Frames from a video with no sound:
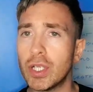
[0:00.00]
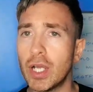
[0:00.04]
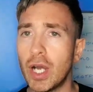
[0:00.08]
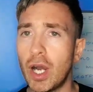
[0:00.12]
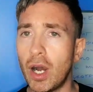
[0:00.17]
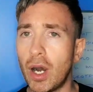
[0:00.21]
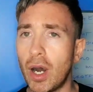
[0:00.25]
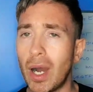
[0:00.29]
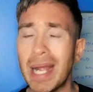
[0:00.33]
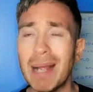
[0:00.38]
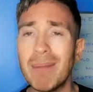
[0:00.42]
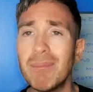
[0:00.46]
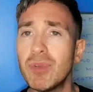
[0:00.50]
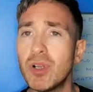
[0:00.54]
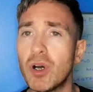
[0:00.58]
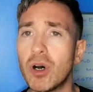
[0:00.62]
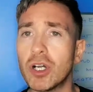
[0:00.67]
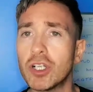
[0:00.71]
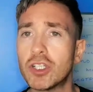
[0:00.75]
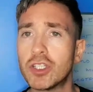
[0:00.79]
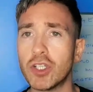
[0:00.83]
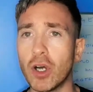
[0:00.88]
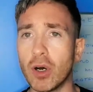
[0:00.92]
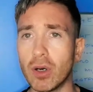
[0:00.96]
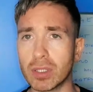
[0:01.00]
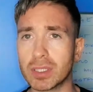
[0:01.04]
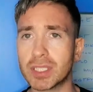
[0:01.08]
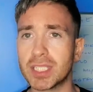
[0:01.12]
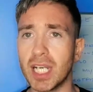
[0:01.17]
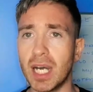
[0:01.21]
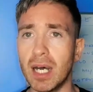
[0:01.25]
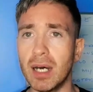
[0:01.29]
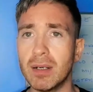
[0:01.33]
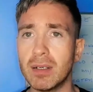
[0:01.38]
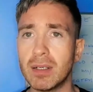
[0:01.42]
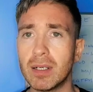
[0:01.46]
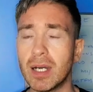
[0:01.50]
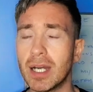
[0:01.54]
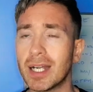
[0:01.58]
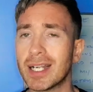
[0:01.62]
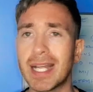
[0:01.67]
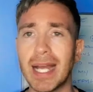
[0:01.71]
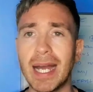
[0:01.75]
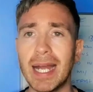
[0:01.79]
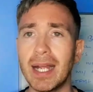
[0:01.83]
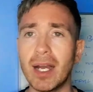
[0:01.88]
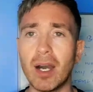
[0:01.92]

I am not a doctor, okay?